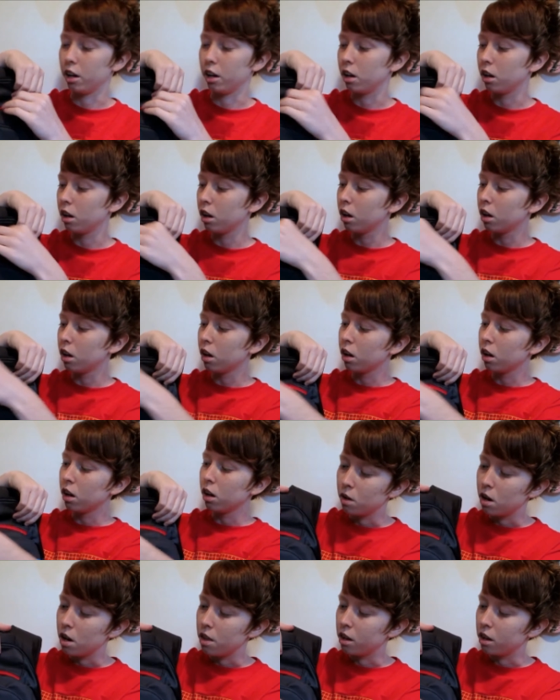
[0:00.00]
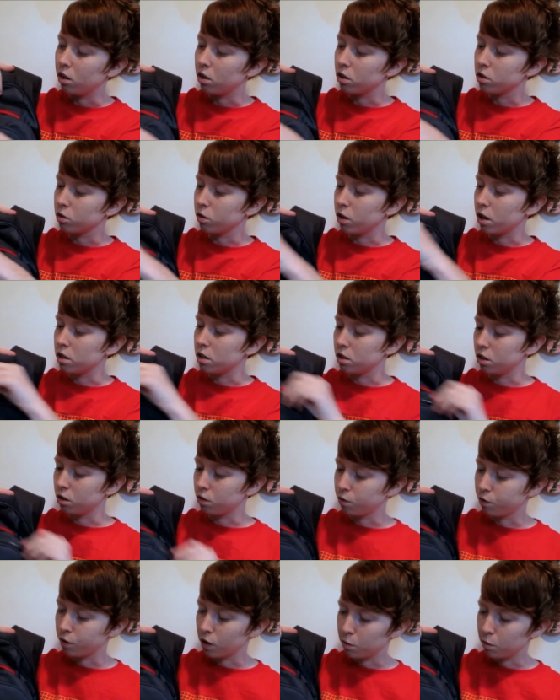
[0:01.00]
it. And then it also has this
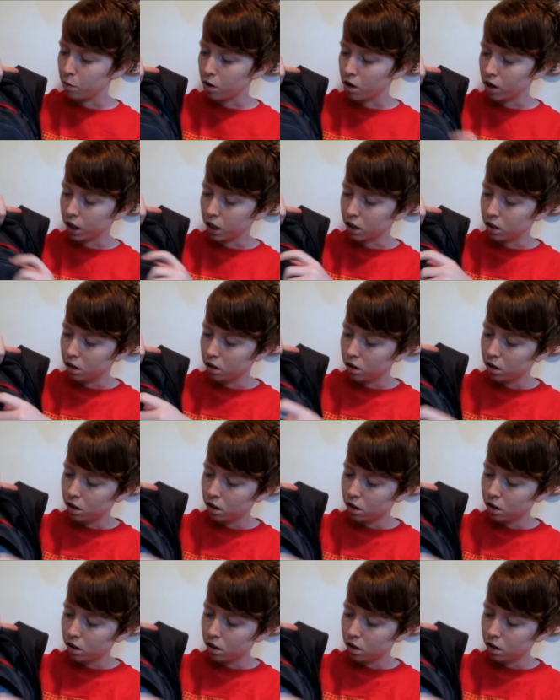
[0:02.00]
front pocket.